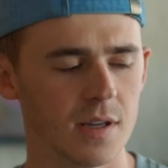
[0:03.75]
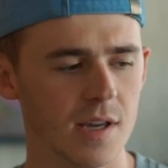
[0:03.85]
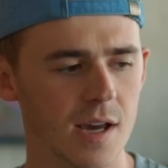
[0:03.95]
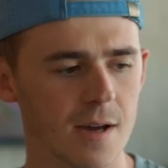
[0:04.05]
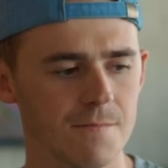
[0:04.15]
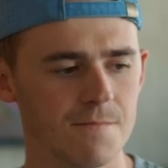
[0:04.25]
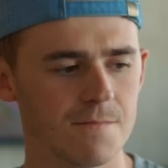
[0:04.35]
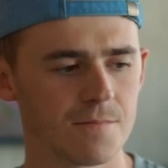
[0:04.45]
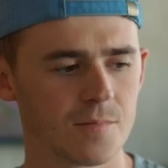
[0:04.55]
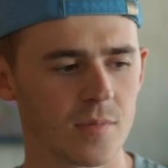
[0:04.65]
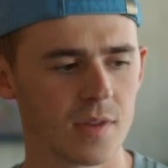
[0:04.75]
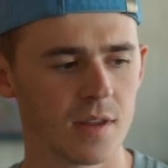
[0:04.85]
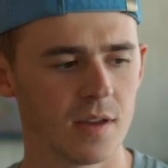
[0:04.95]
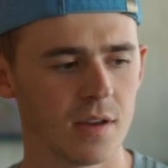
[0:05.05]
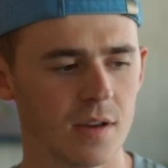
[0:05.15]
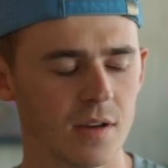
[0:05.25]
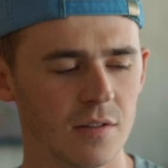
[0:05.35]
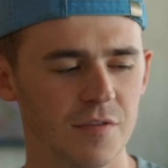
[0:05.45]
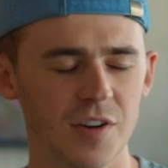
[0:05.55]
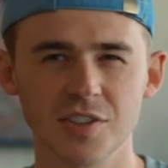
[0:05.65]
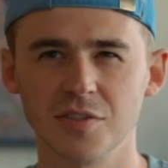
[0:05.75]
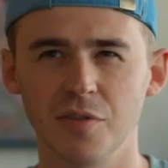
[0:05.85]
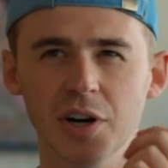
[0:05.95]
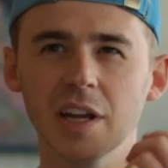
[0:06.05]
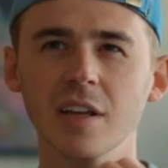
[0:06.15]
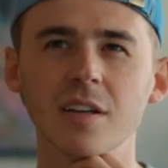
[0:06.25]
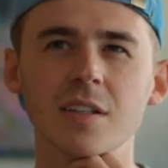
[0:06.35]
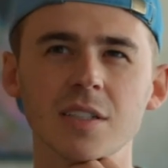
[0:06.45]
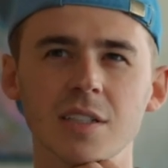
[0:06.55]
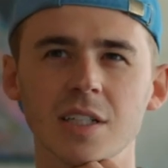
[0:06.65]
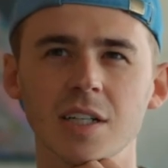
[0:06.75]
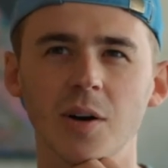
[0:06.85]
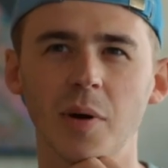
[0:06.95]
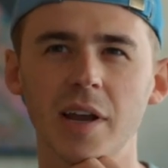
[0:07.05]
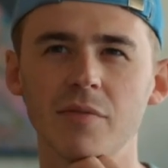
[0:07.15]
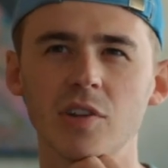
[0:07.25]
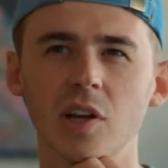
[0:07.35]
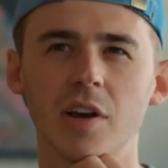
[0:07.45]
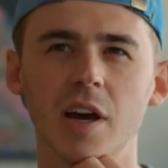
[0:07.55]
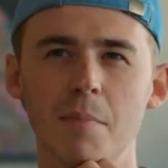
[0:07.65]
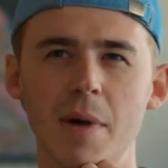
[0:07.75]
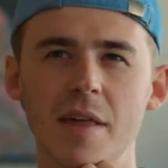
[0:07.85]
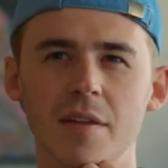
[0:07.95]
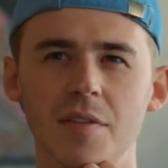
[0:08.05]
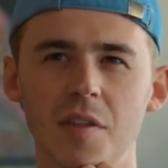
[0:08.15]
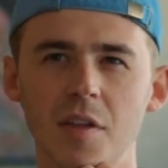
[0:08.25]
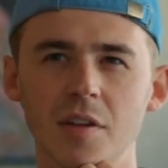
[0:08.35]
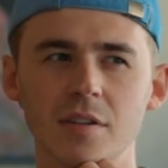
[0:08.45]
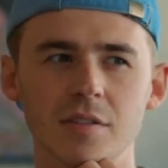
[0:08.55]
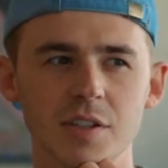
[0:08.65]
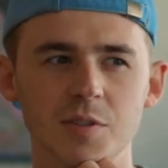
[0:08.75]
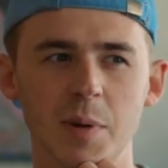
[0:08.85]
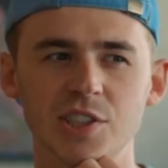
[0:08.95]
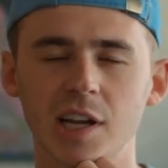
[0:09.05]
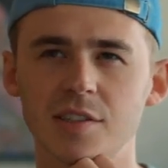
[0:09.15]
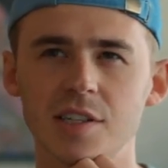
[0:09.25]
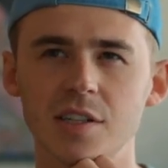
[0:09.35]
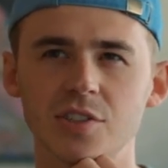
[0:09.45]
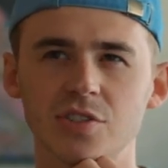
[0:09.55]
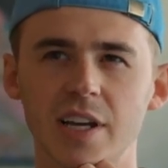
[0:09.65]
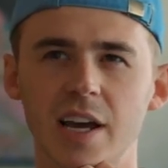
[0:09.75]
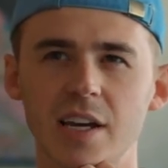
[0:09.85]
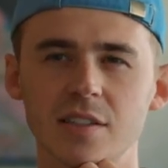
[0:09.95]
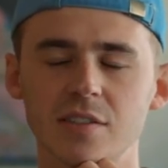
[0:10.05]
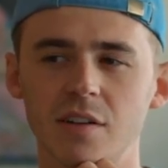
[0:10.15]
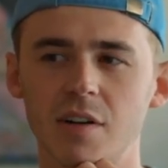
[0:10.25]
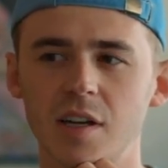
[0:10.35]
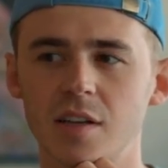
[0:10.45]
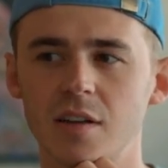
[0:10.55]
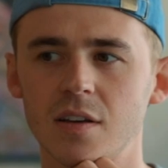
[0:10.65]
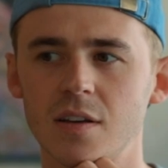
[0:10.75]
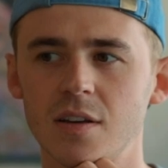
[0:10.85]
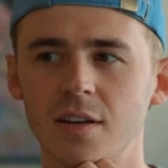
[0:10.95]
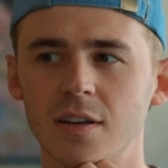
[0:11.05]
Yeah. Fuss-free. Mm. We're going to have to look at a method that the, the specialty industry hates, I reckon. Yeah.